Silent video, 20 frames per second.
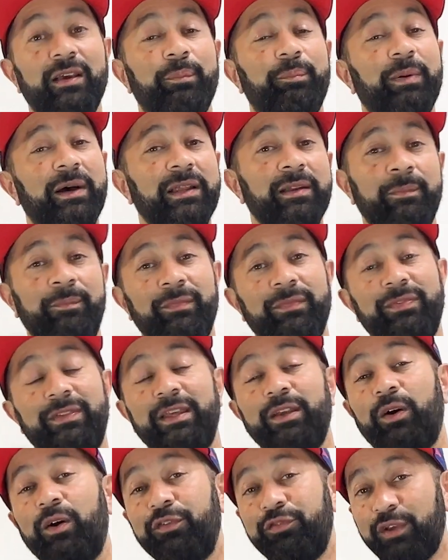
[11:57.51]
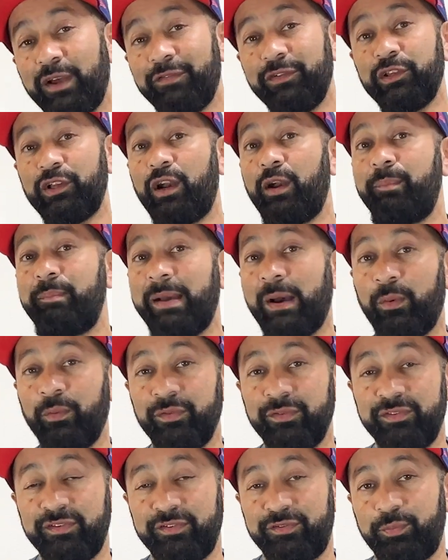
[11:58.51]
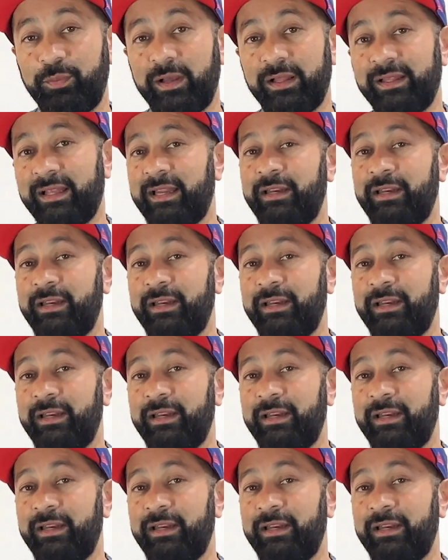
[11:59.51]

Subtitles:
But they also have a lot of mountains as well.